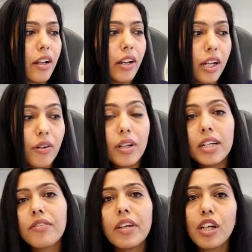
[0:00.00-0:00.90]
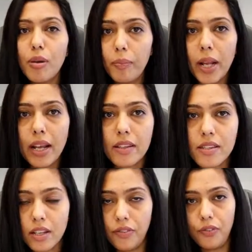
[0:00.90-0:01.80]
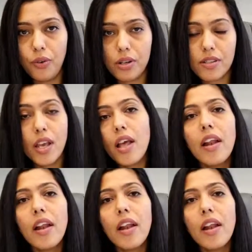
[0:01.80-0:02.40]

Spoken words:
regulatory compliance, of course.